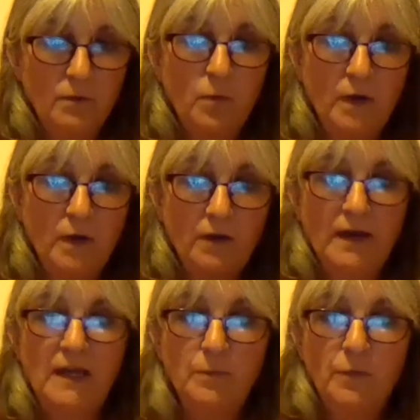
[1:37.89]
we're
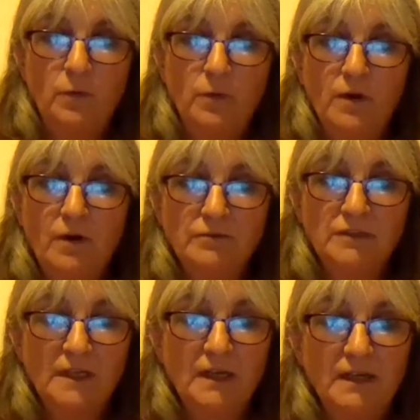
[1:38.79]
able,
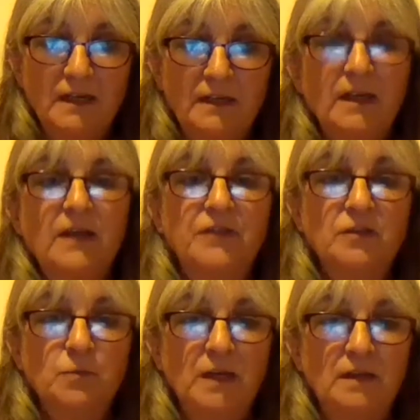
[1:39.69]
obviously, clearly to have
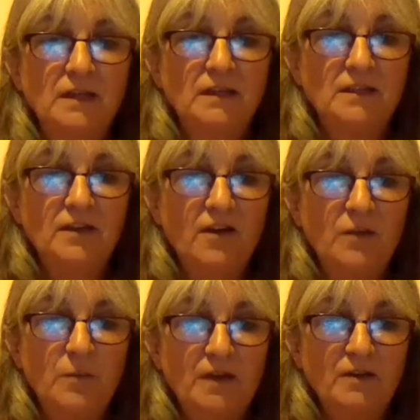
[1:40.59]
this meeting
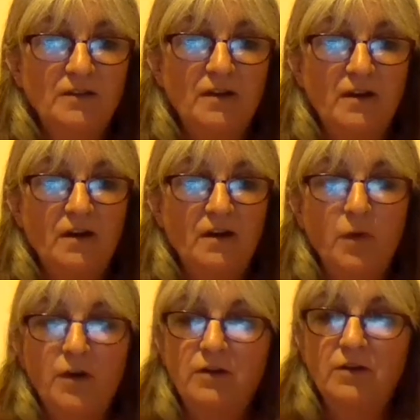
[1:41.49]
tonight because there are
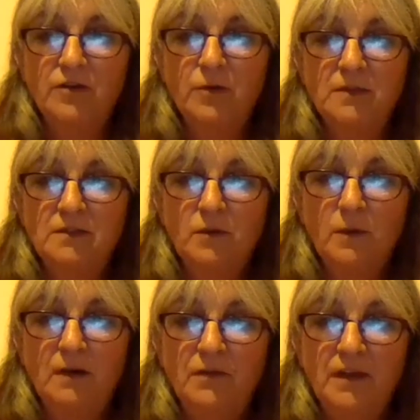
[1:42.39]
workers who are still
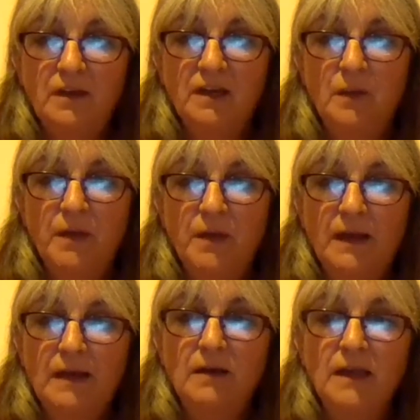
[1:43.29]
out there keeping
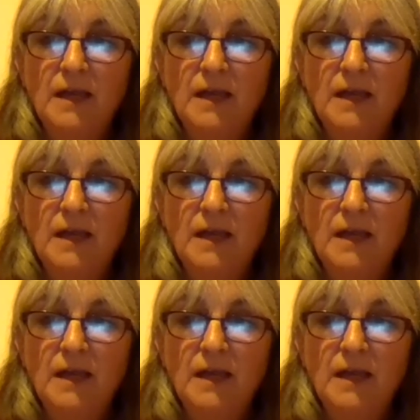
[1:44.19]
our